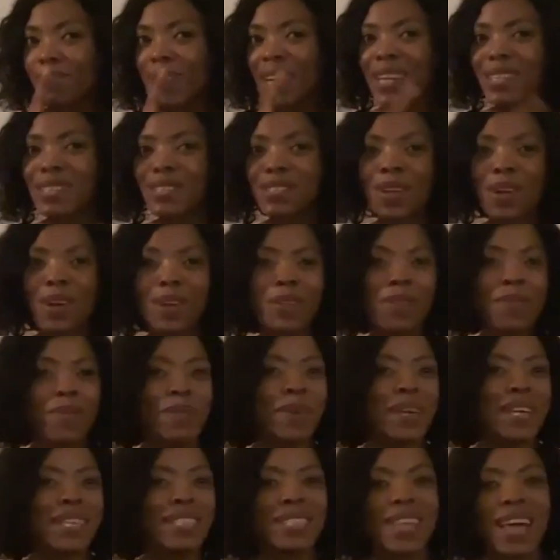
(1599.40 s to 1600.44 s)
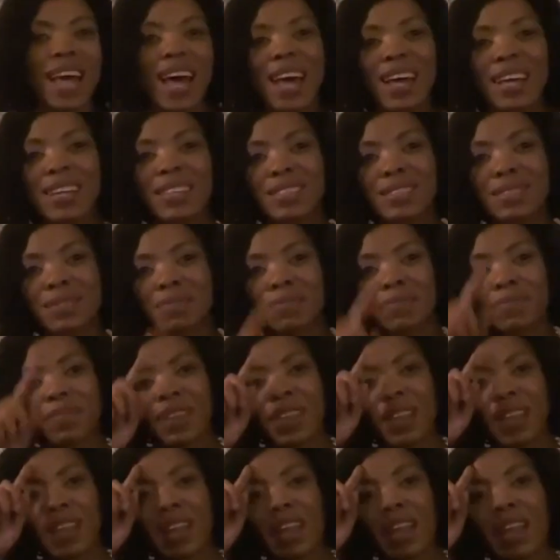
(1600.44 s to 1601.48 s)
But it's not always that.
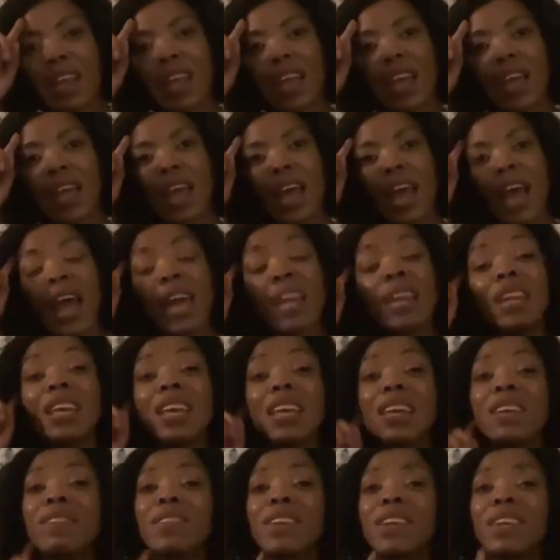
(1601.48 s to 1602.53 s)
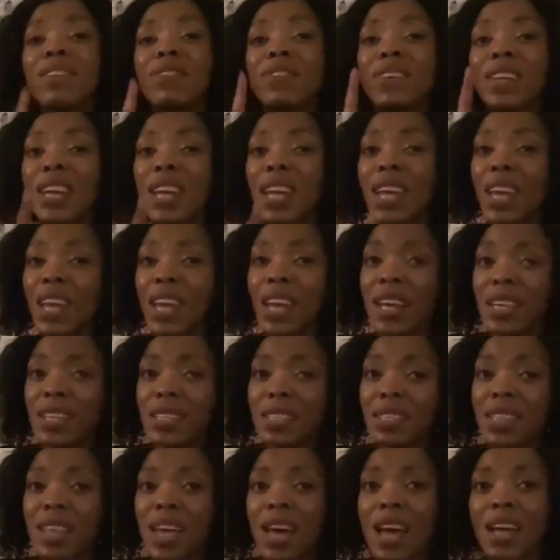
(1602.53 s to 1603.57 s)
And even if it
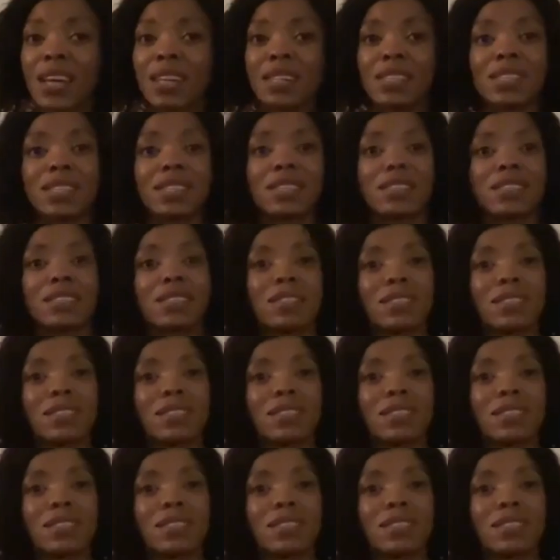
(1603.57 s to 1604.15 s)
is that,